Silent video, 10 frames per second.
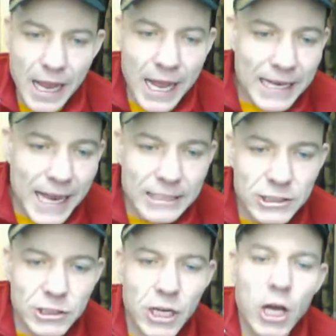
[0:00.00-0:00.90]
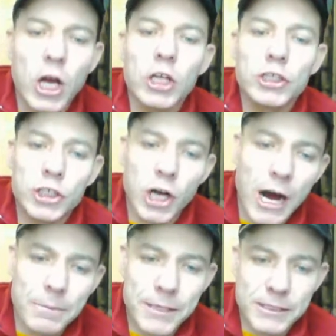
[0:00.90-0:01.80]
against
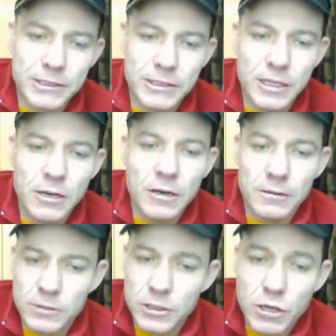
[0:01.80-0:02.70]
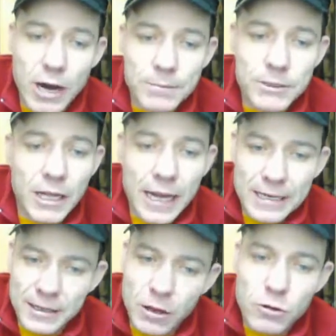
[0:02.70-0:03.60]
jobbers. The jobbers are
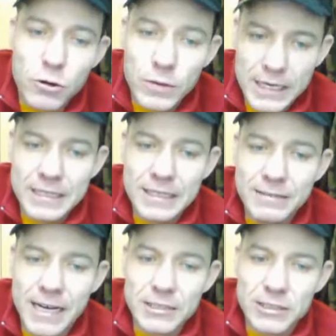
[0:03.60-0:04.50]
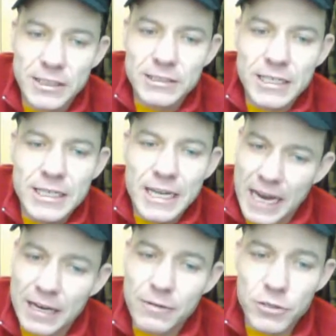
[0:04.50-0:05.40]
like local indie wrestlers,
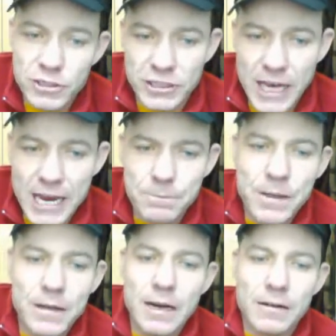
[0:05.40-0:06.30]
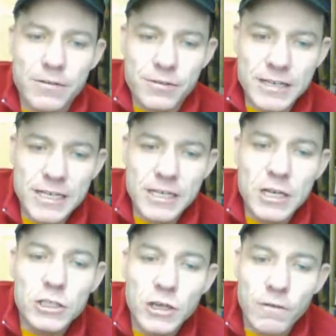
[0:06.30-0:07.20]
and it would take
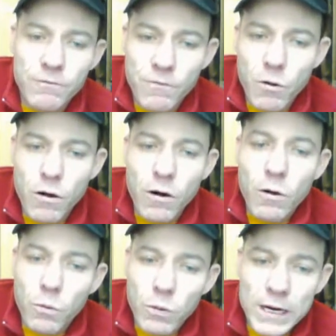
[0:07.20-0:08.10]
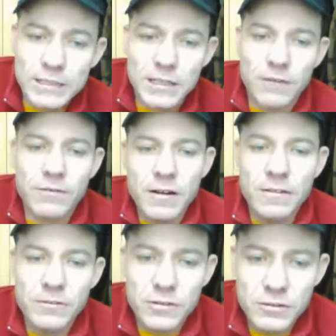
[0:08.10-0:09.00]
3 to 4 weeks of
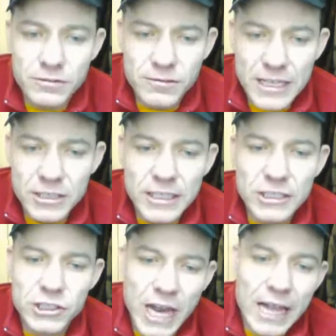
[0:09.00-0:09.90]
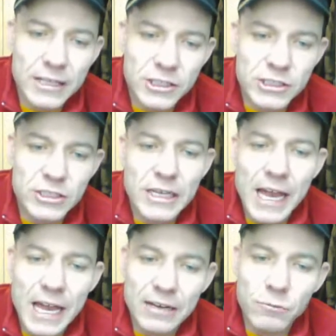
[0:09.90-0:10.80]
wrestling challenges
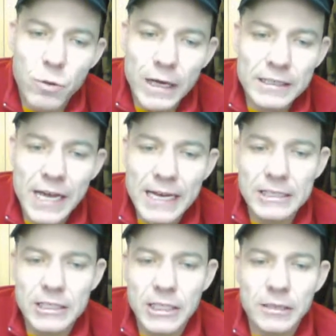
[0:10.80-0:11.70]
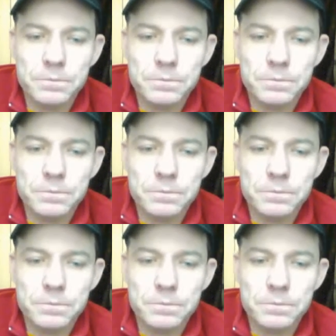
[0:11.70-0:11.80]
in one night